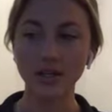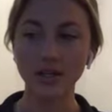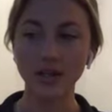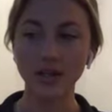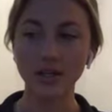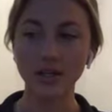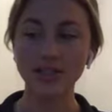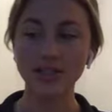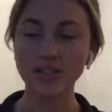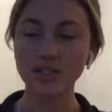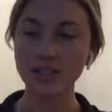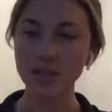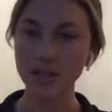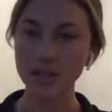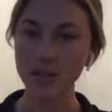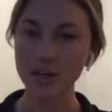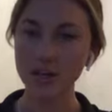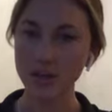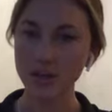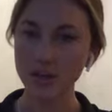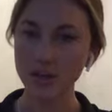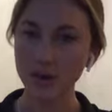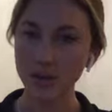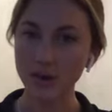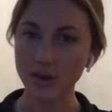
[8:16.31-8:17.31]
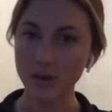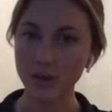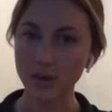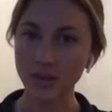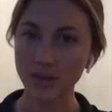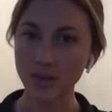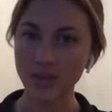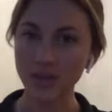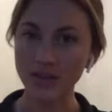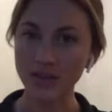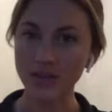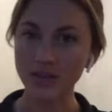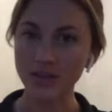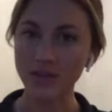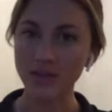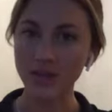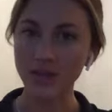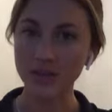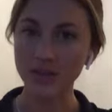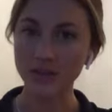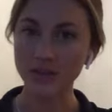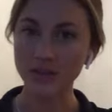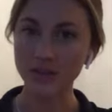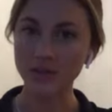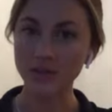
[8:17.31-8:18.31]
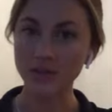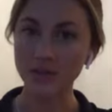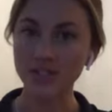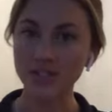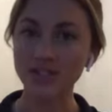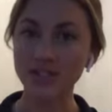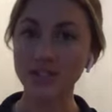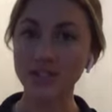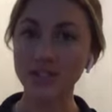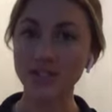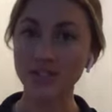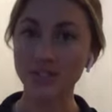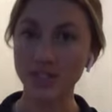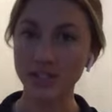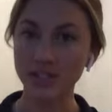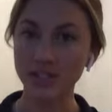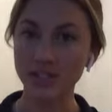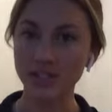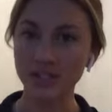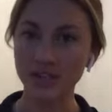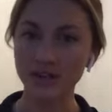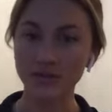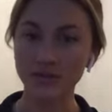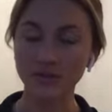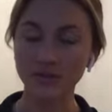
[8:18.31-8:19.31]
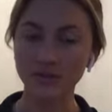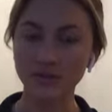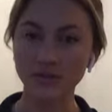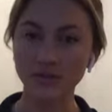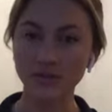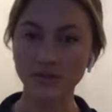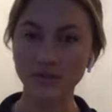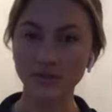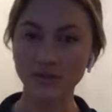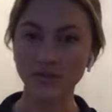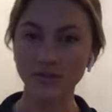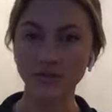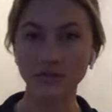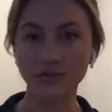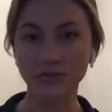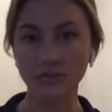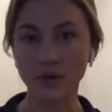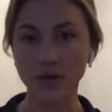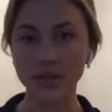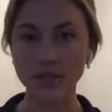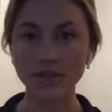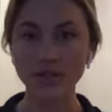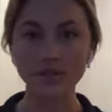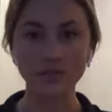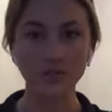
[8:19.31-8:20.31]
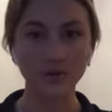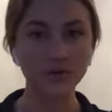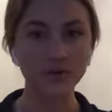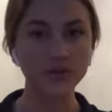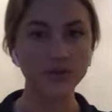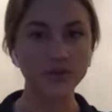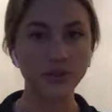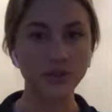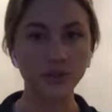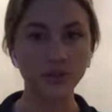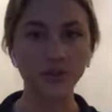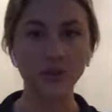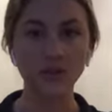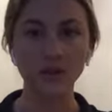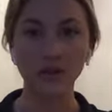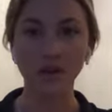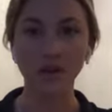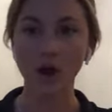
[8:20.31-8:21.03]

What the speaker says: I did not know that the country basically shuts down for 2 months, mostly